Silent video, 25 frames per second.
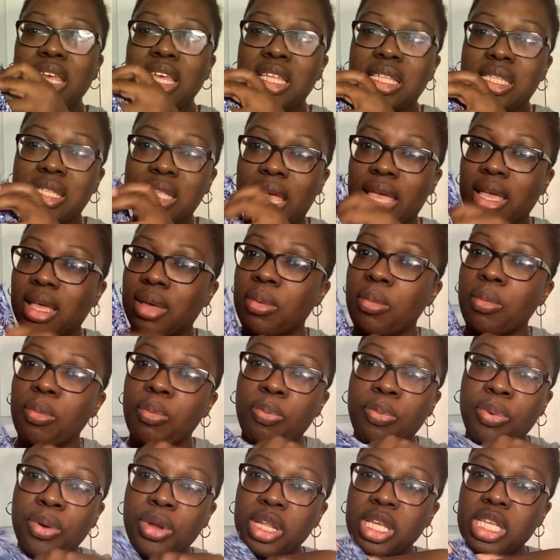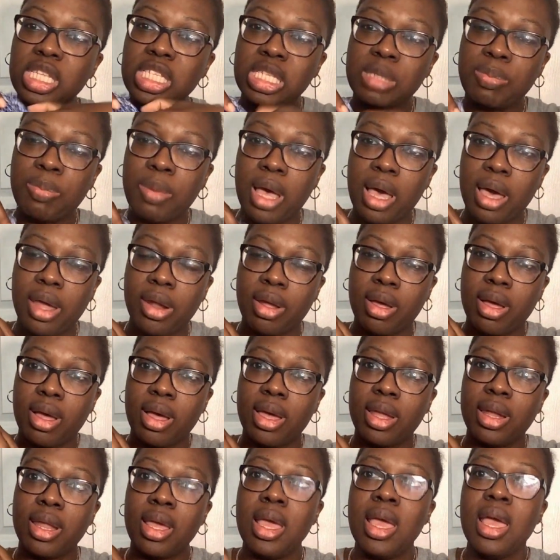is like pretty spot
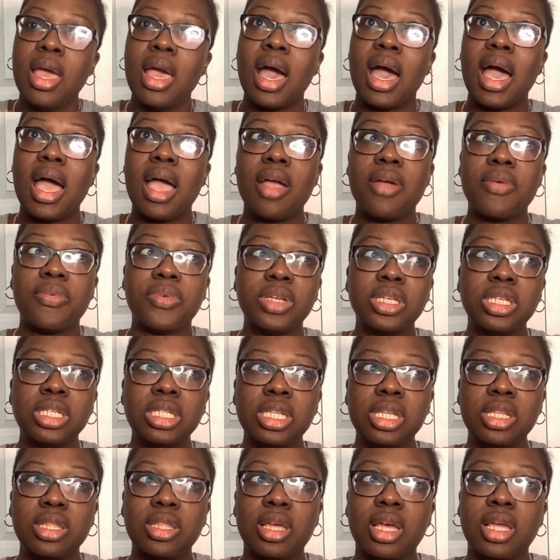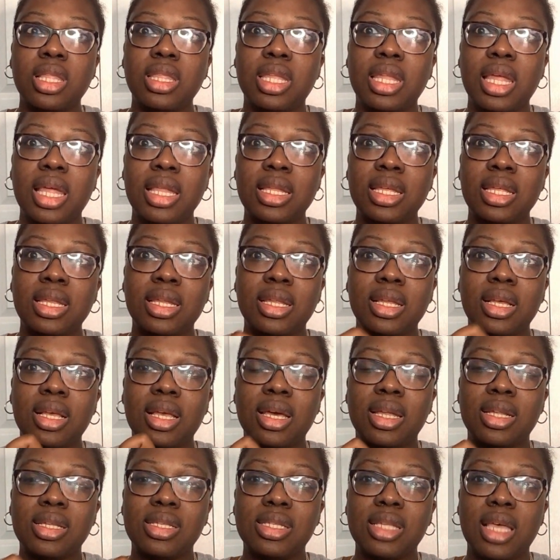on. I originally thought that I needed to
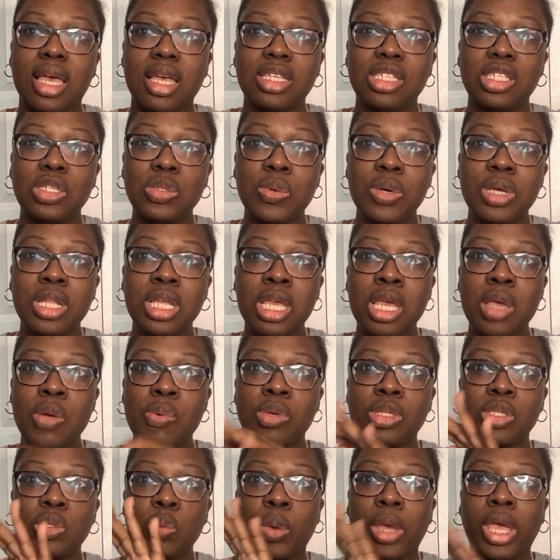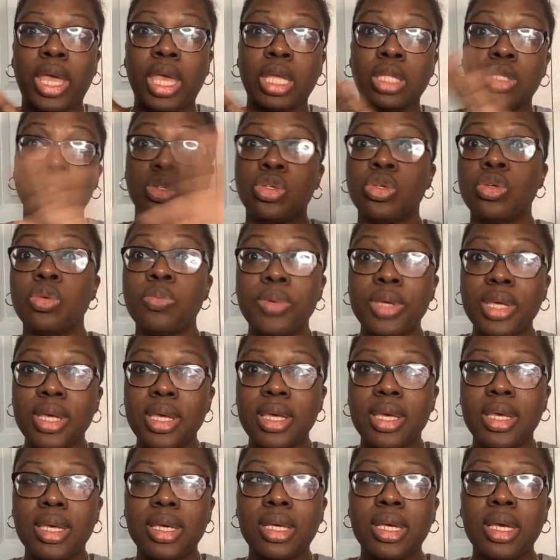cut a size 20. It was way too
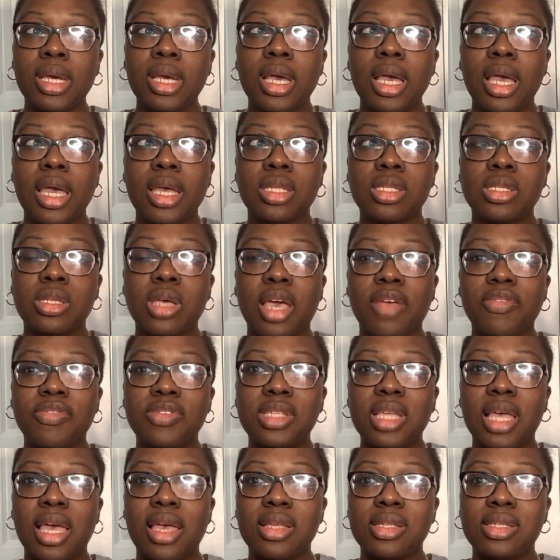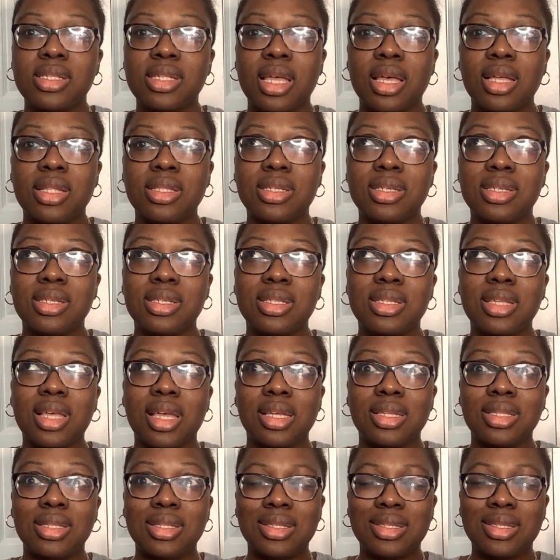big, and so I've sized down to a
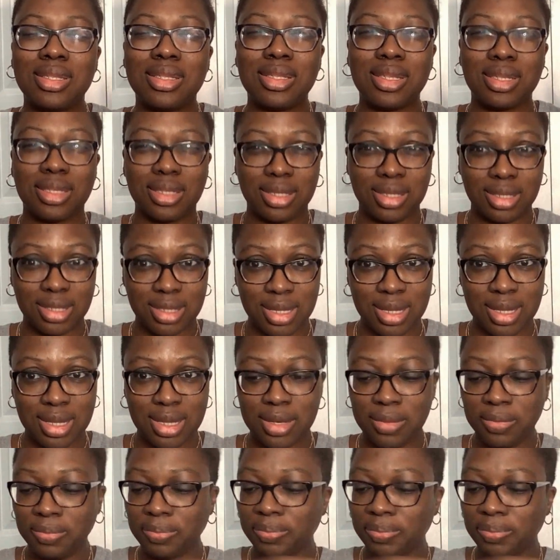size 16.